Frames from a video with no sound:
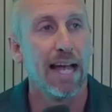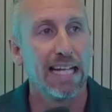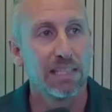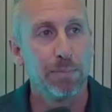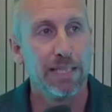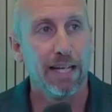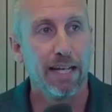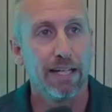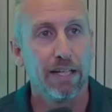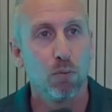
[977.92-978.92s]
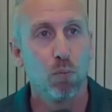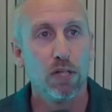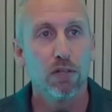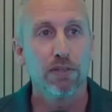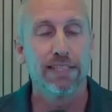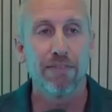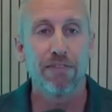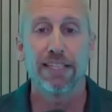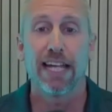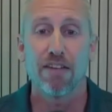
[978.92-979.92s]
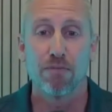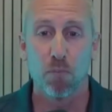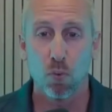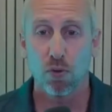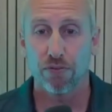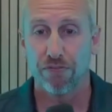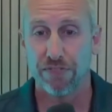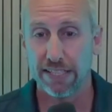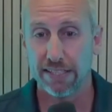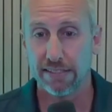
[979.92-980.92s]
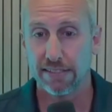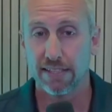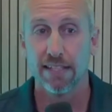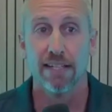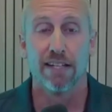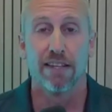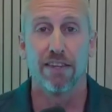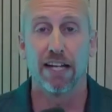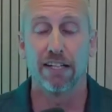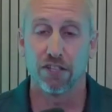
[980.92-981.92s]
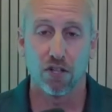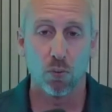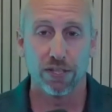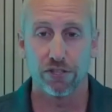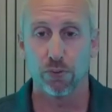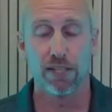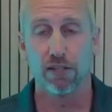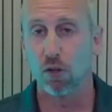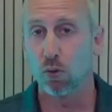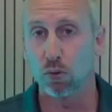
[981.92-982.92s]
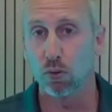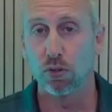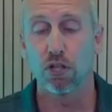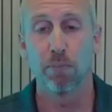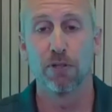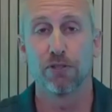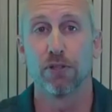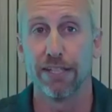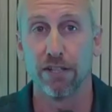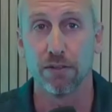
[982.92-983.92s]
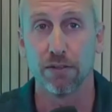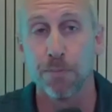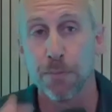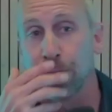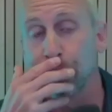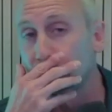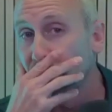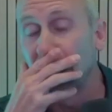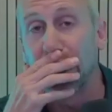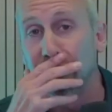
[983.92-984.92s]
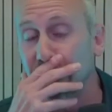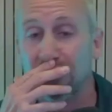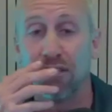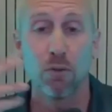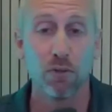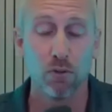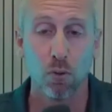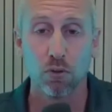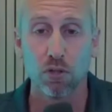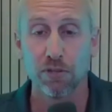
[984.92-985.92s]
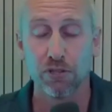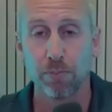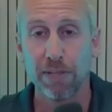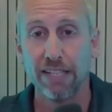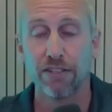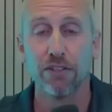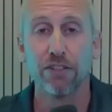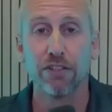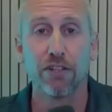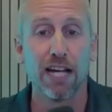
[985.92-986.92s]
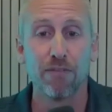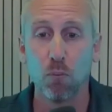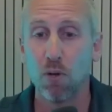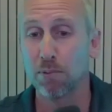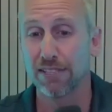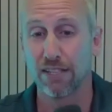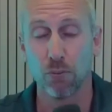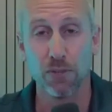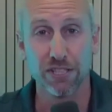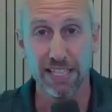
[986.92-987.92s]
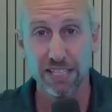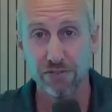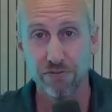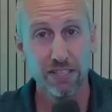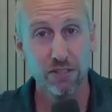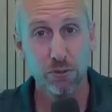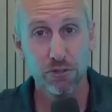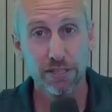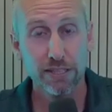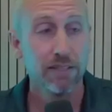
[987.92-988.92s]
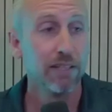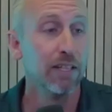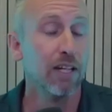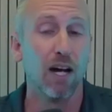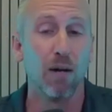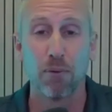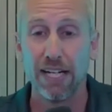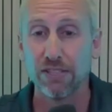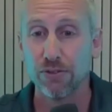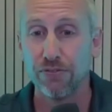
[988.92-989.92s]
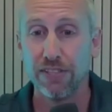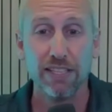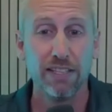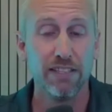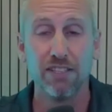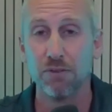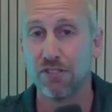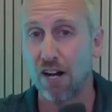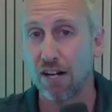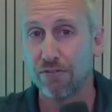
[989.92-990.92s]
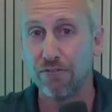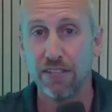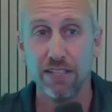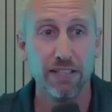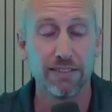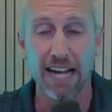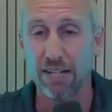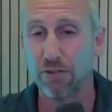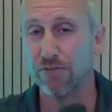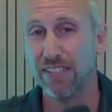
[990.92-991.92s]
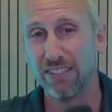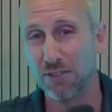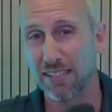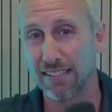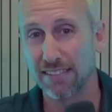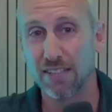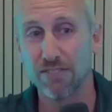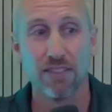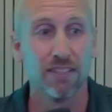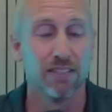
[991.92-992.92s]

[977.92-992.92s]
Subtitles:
SBA will definitely have more fees than going to a local commercial lender. You go to a local commercial bank, you're going to have a 1% origination fee, usually appraisal fee, doc fee, title fee, those kind of stuff.